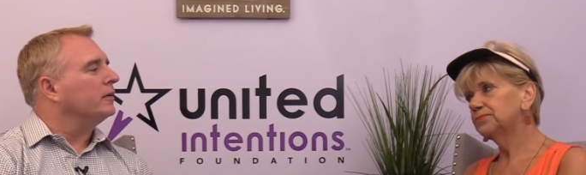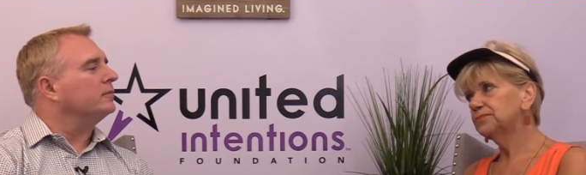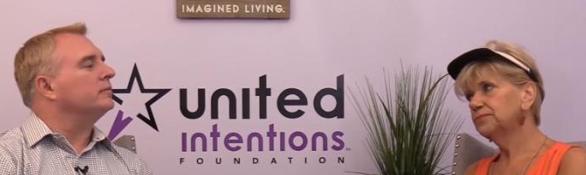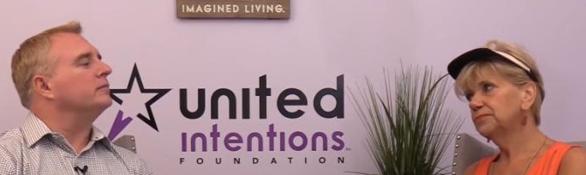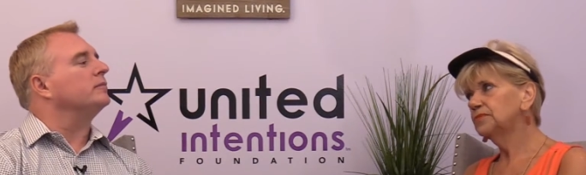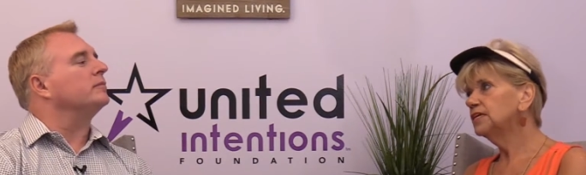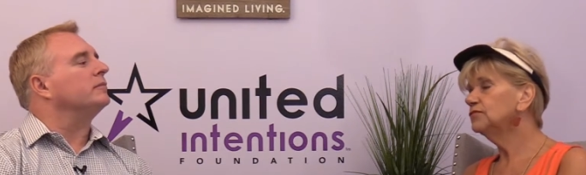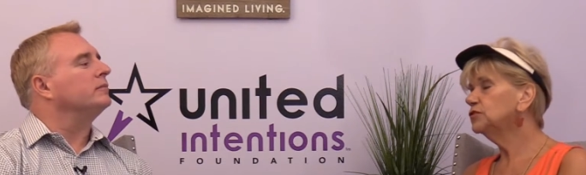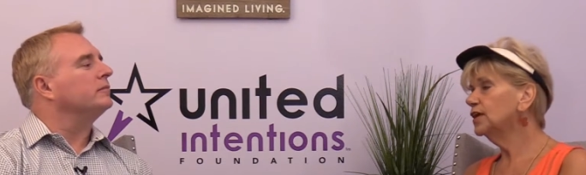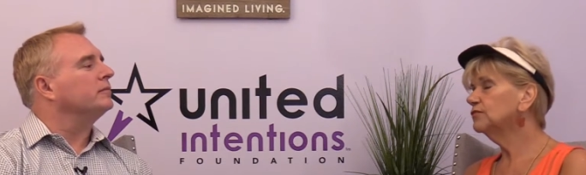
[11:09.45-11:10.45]
Speaker 1: Mm.
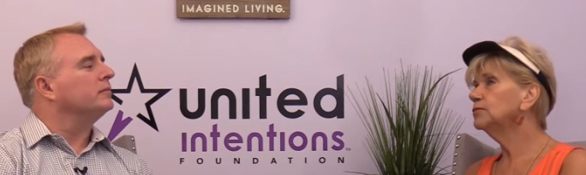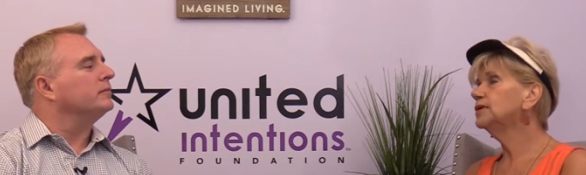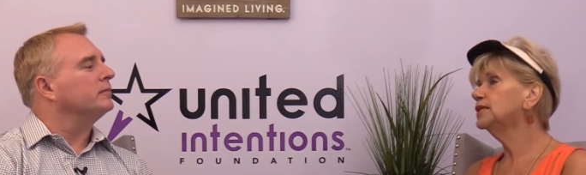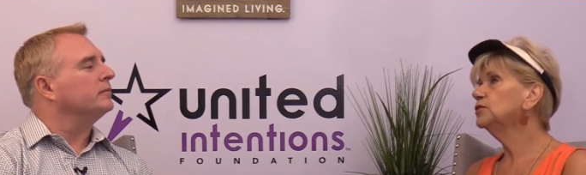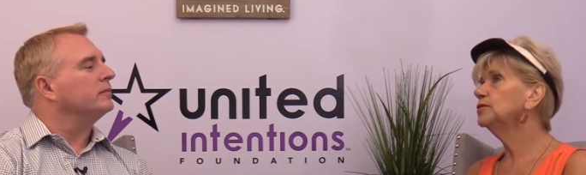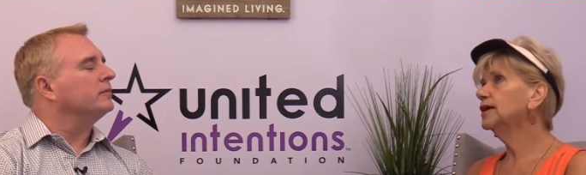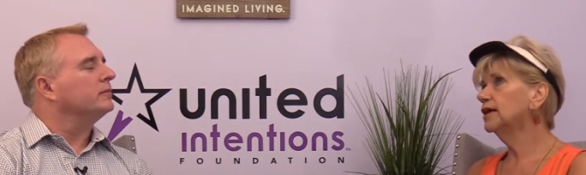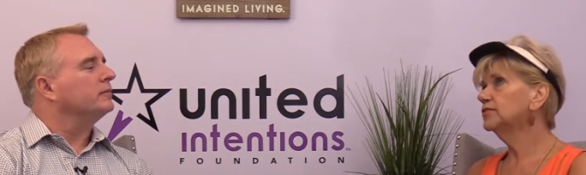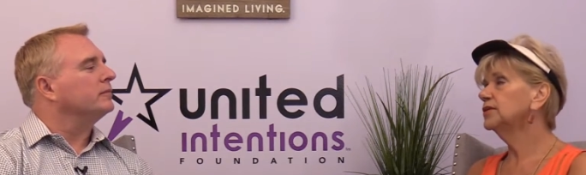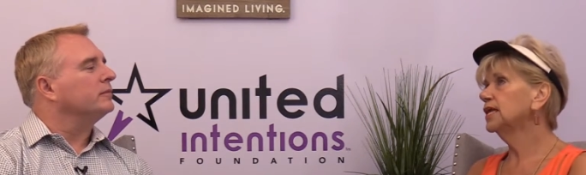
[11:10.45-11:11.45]
If everybody who
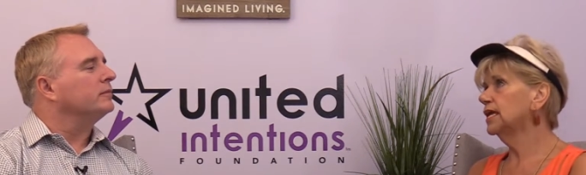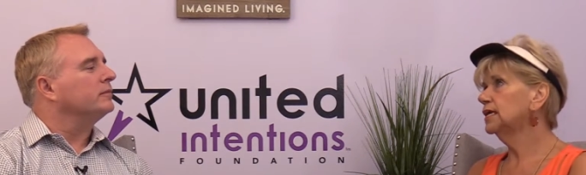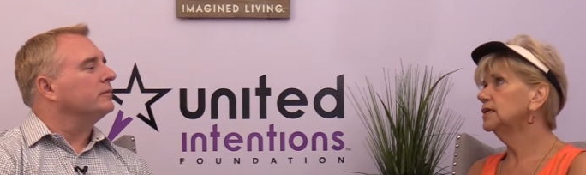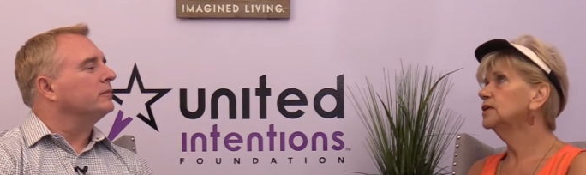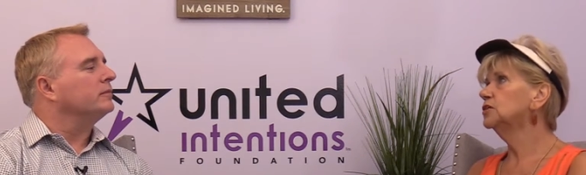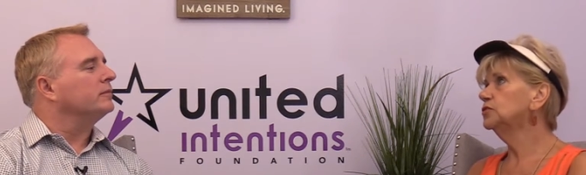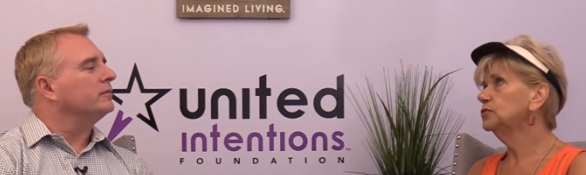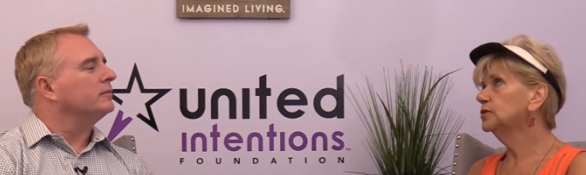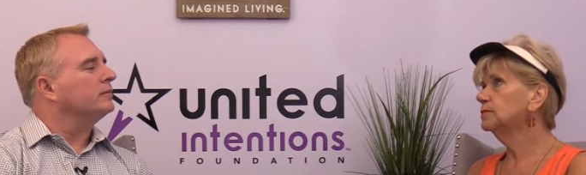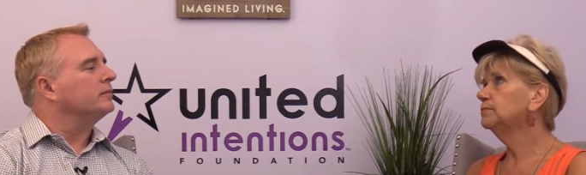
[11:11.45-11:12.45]
has an eight, you
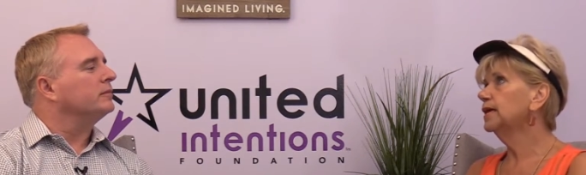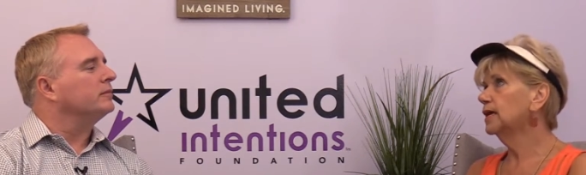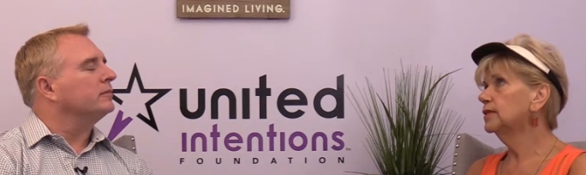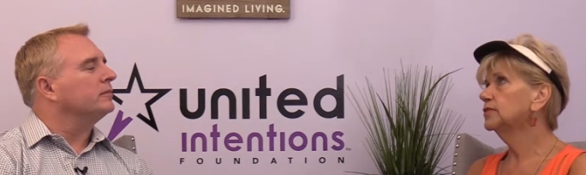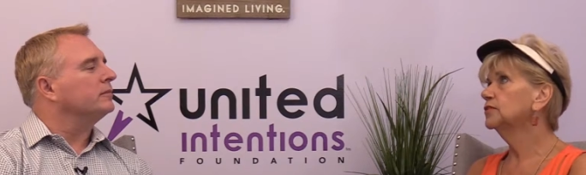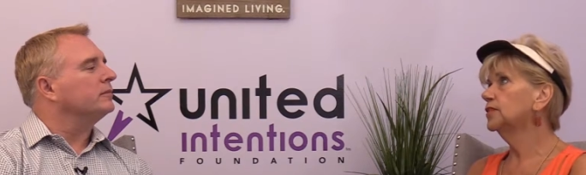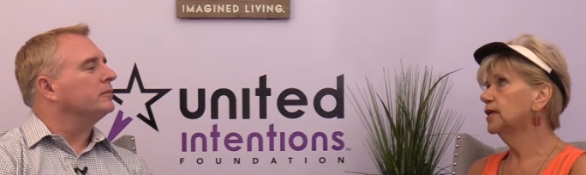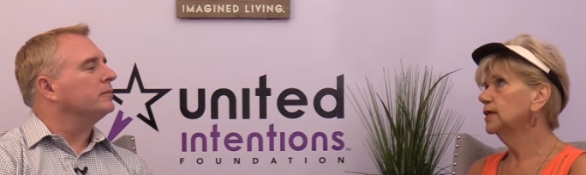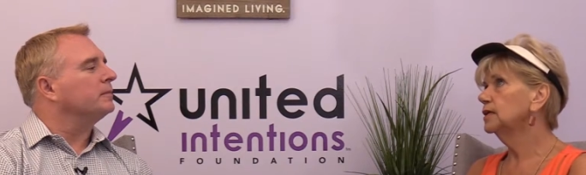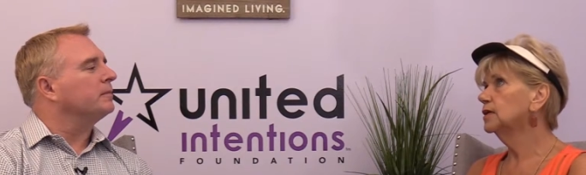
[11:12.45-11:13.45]
can bet that
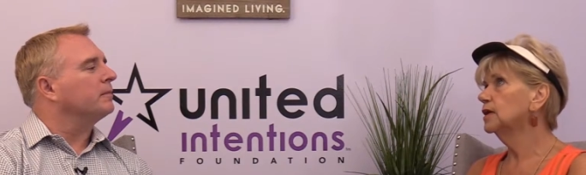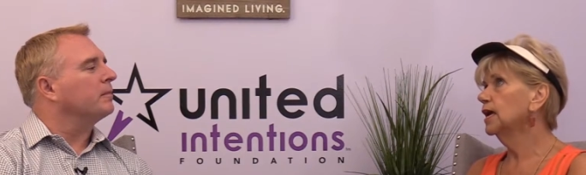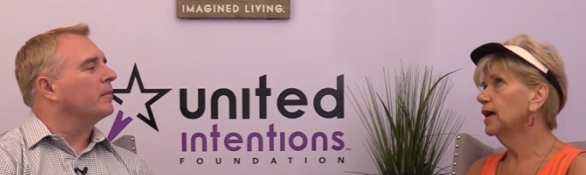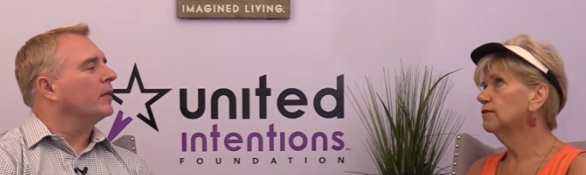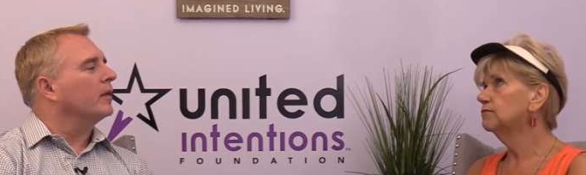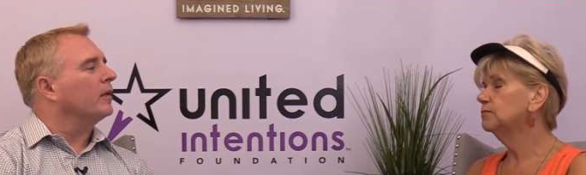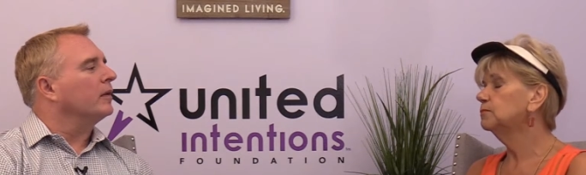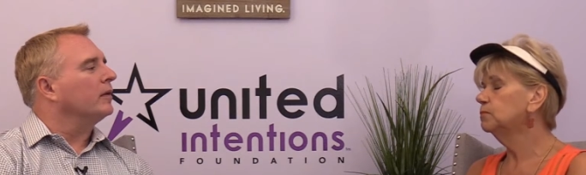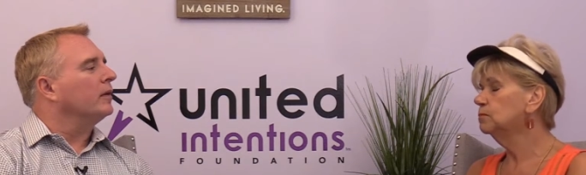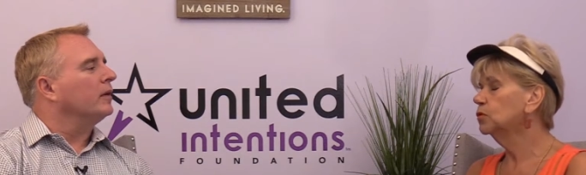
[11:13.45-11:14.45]
they have
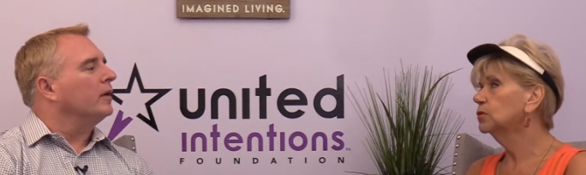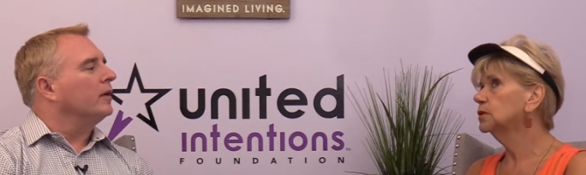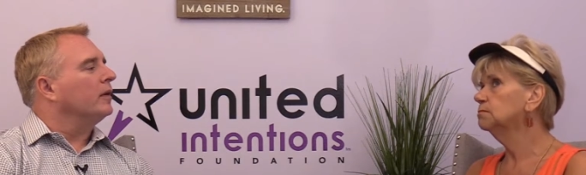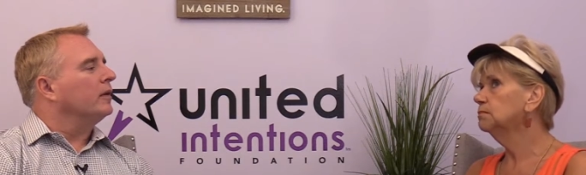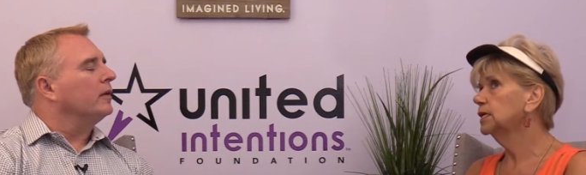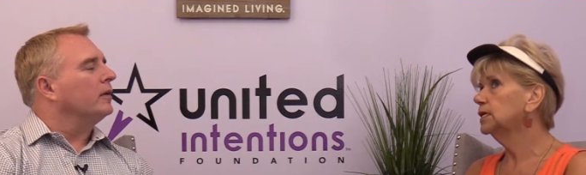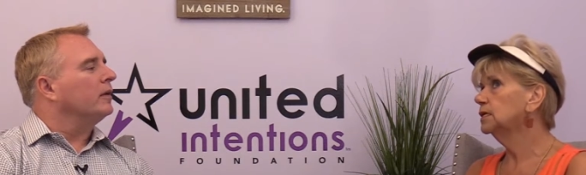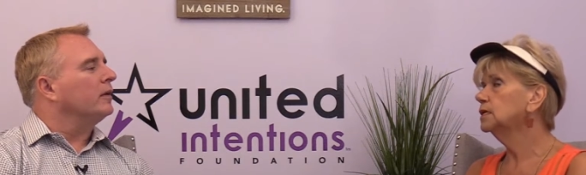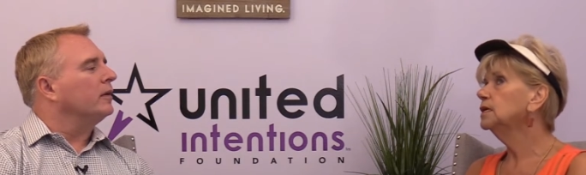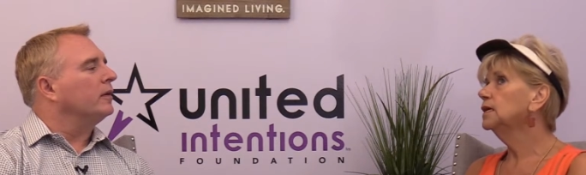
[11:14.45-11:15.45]
more
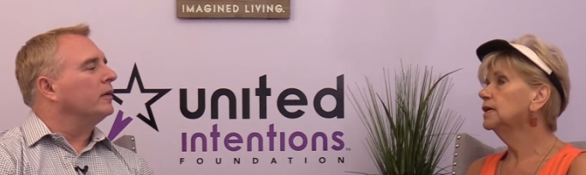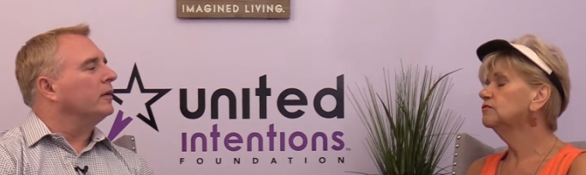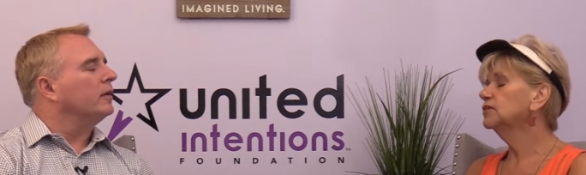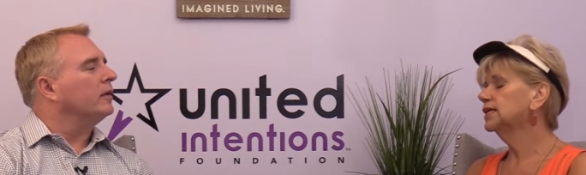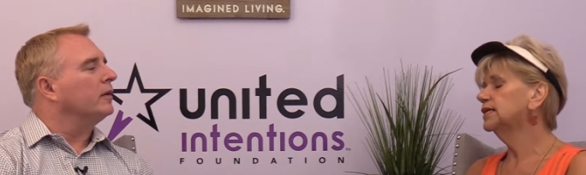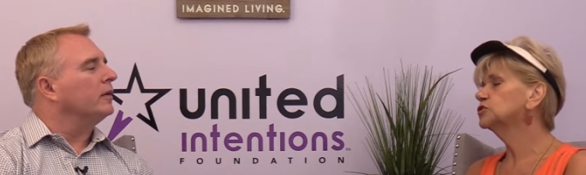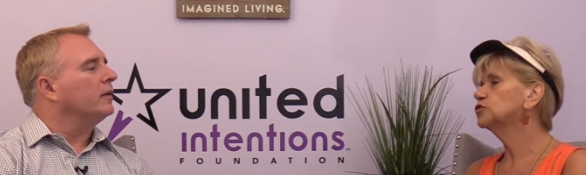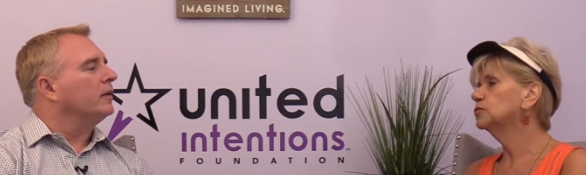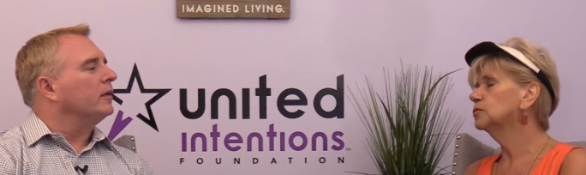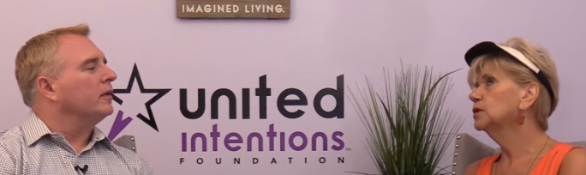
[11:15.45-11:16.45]
money and
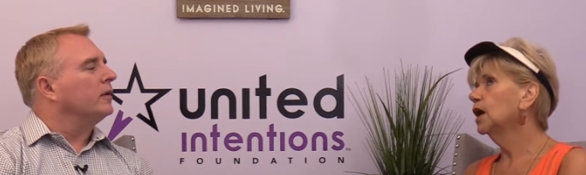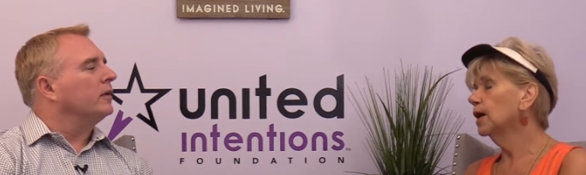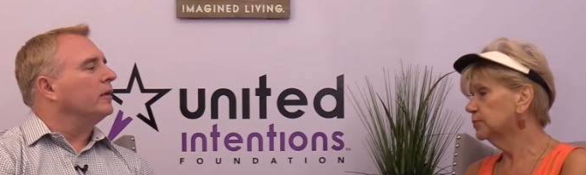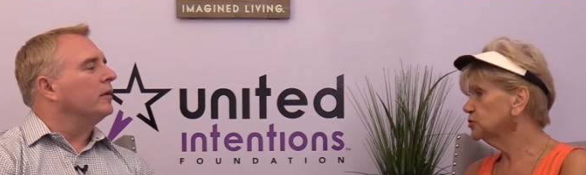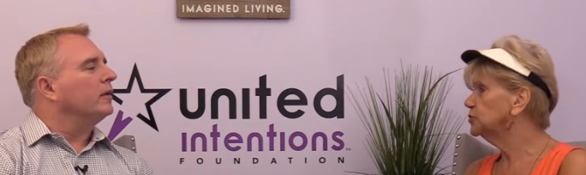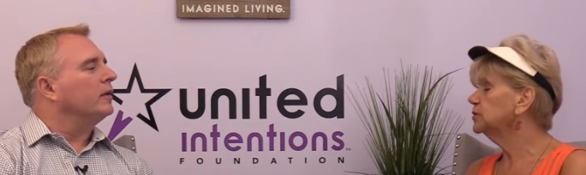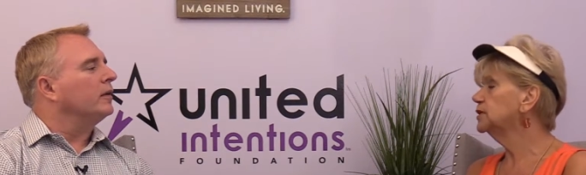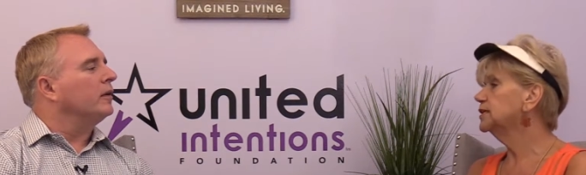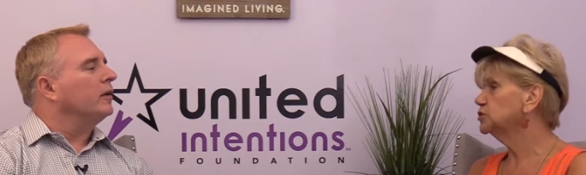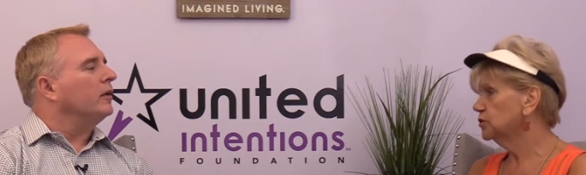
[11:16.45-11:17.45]
financial opportunities